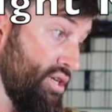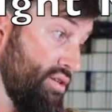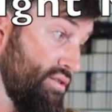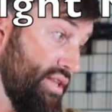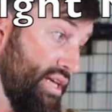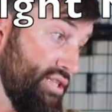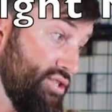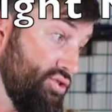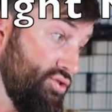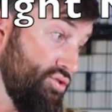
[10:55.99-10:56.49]

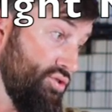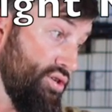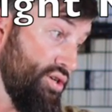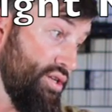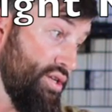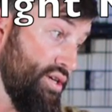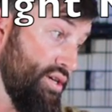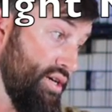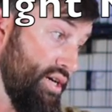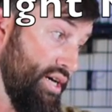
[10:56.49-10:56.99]
That's
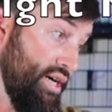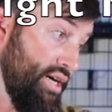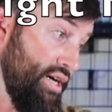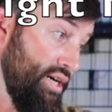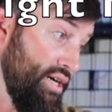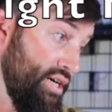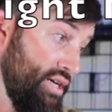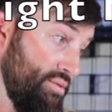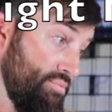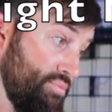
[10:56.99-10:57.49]
good.
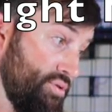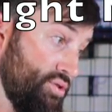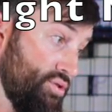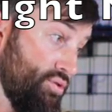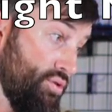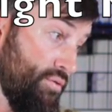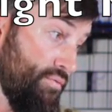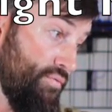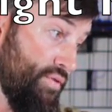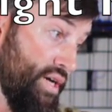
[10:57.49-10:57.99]
Um,
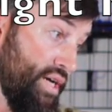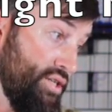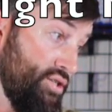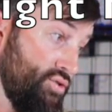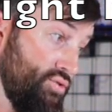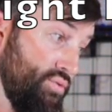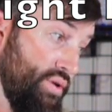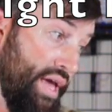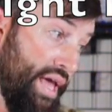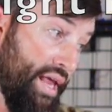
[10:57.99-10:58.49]
certified
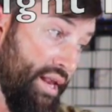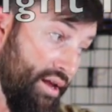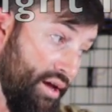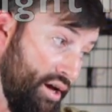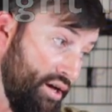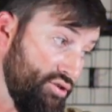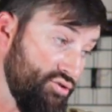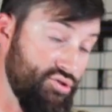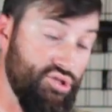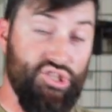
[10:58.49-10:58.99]
to
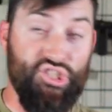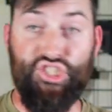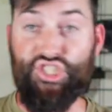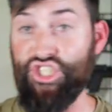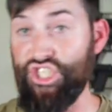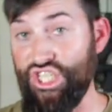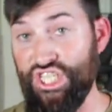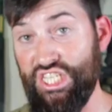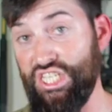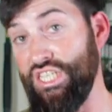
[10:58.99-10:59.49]
800
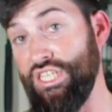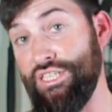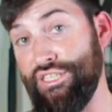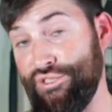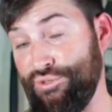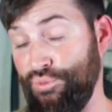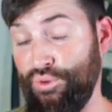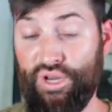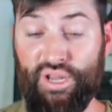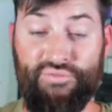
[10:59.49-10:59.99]

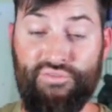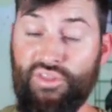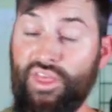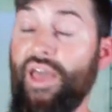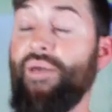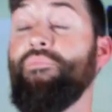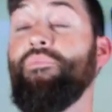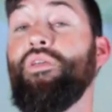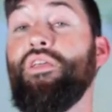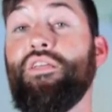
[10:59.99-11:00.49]
Gs, whatever
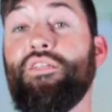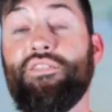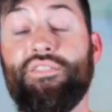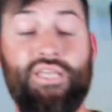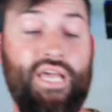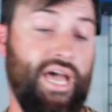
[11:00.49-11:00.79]
that means.